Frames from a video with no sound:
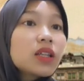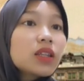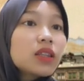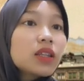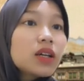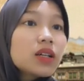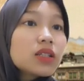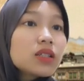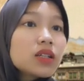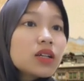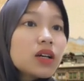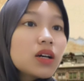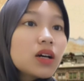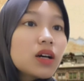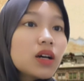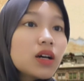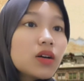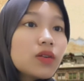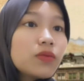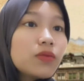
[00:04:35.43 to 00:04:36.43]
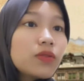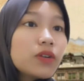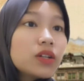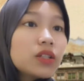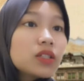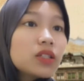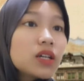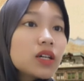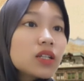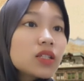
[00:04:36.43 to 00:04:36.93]
tax
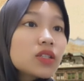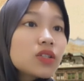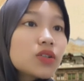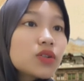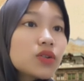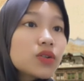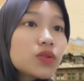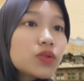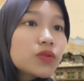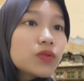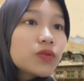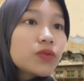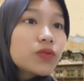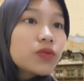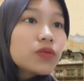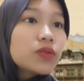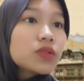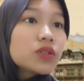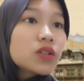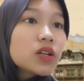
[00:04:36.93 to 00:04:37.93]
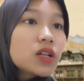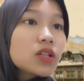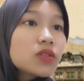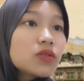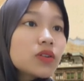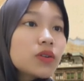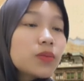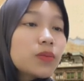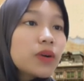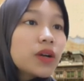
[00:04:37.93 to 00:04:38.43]
avoidance through
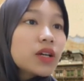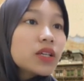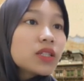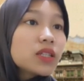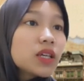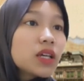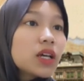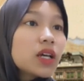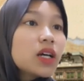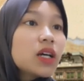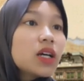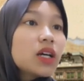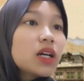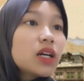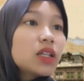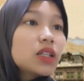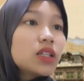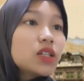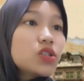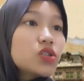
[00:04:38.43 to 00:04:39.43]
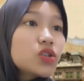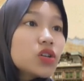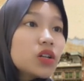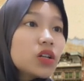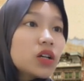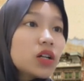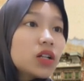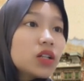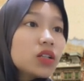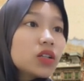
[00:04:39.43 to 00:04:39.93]
transfer pricing.
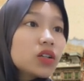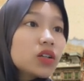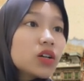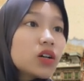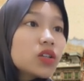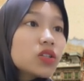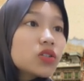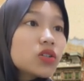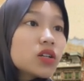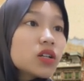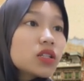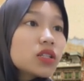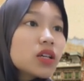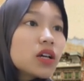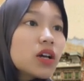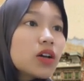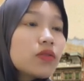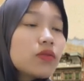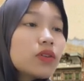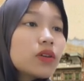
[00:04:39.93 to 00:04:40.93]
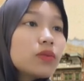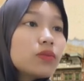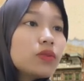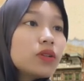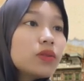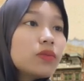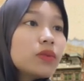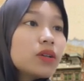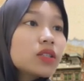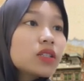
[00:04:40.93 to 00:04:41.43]
Additional countries have
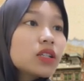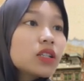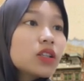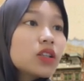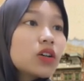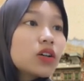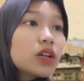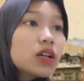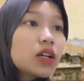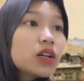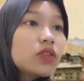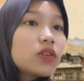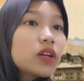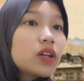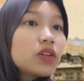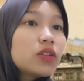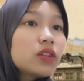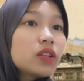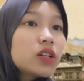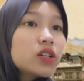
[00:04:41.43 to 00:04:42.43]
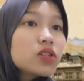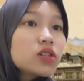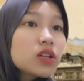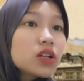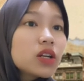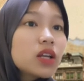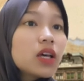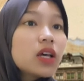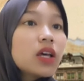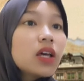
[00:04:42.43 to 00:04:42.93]
implemented local
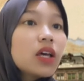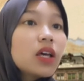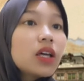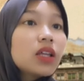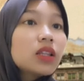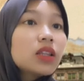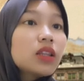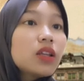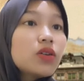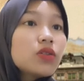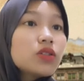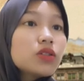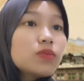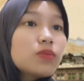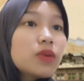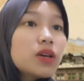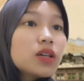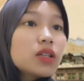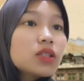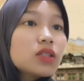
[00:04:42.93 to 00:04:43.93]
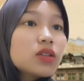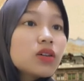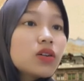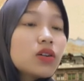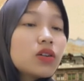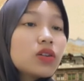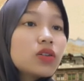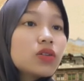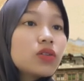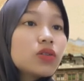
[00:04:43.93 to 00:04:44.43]
regulation and laws based
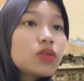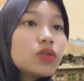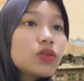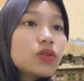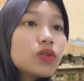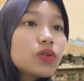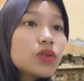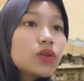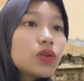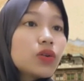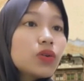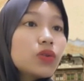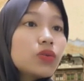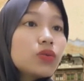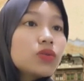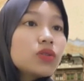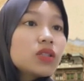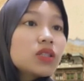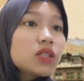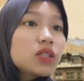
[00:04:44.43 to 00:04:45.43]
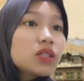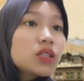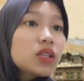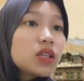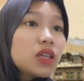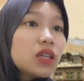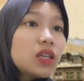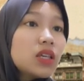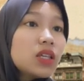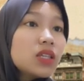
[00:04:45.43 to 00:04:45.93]
on
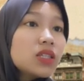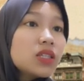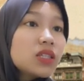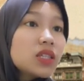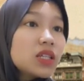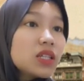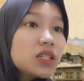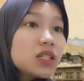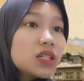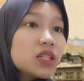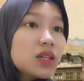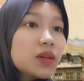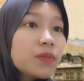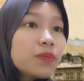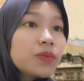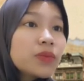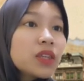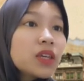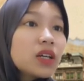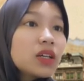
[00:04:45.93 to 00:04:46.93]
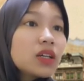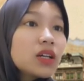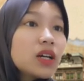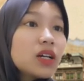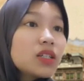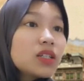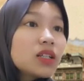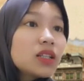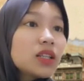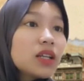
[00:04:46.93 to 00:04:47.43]
OECD
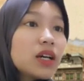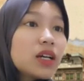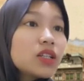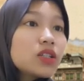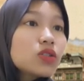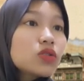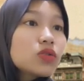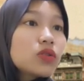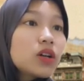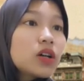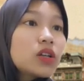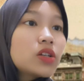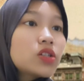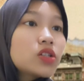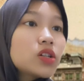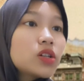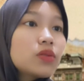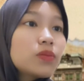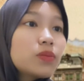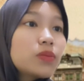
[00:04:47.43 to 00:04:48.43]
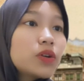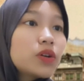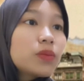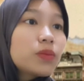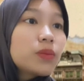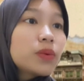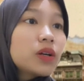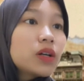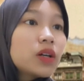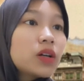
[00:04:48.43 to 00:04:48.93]
guidelines to ensure
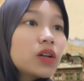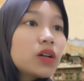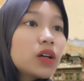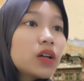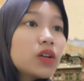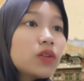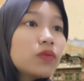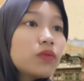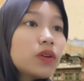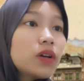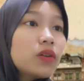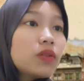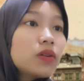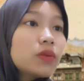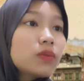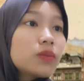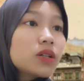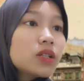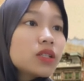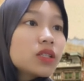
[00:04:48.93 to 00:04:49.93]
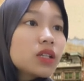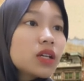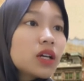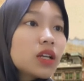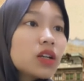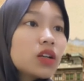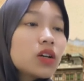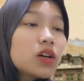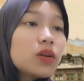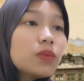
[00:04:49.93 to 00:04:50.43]
proper environments
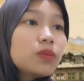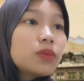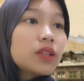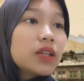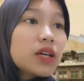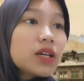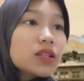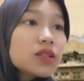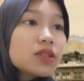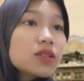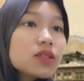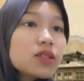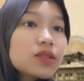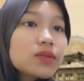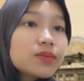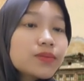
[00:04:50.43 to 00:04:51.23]
and compliance.